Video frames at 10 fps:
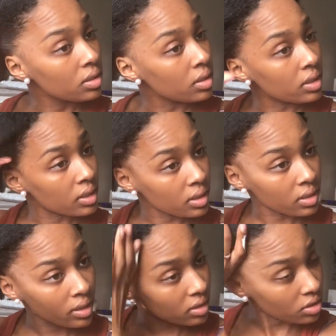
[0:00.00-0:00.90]
It is
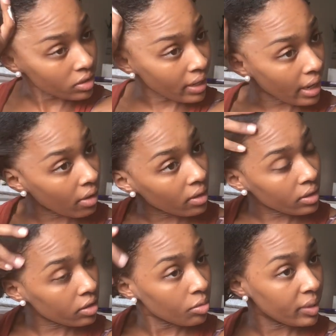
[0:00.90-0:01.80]
starting to dry out a
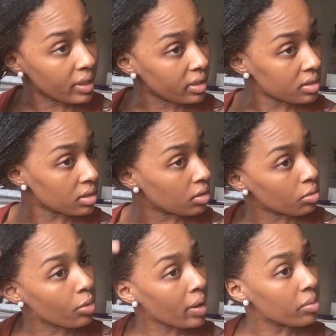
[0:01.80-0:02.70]
little bit, so
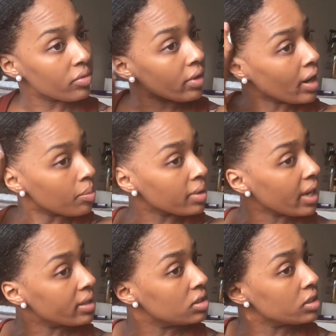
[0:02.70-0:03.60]
right before I
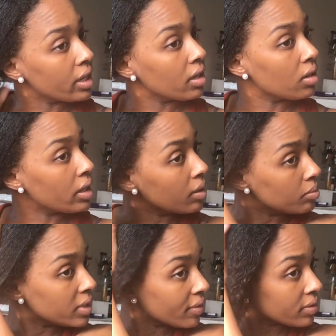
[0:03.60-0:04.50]
apply the gel, I am
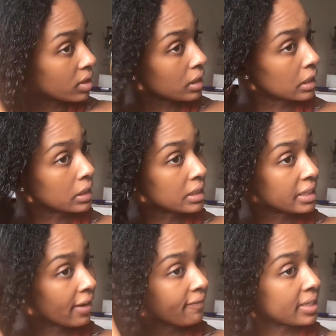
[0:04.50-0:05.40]

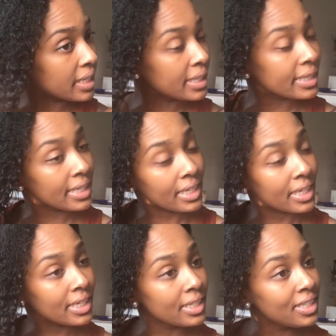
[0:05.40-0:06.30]
definitely
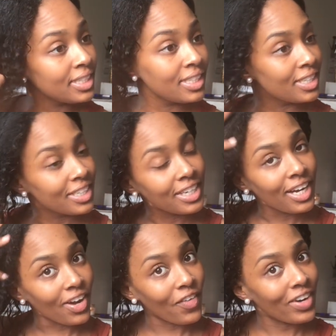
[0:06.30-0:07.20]

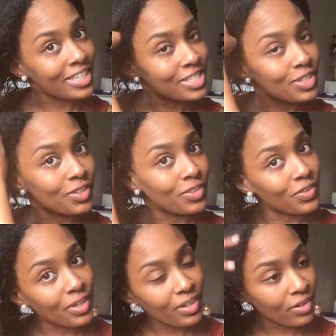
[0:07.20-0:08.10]
going
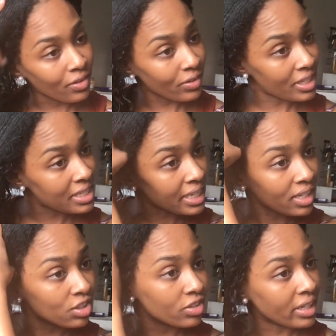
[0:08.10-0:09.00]
to
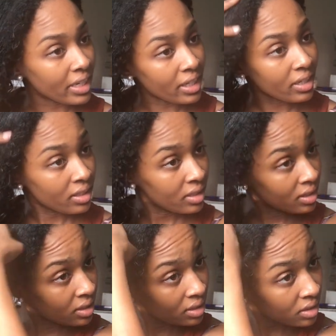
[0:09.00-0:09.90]
resaturate
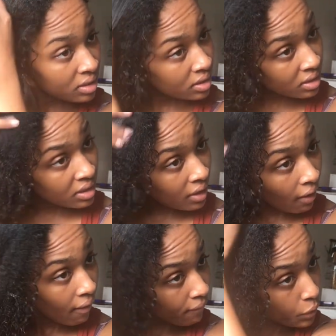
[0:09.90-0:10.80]

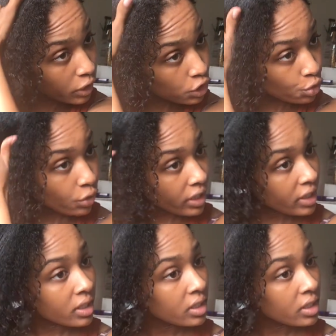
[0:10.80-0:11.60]
for sure.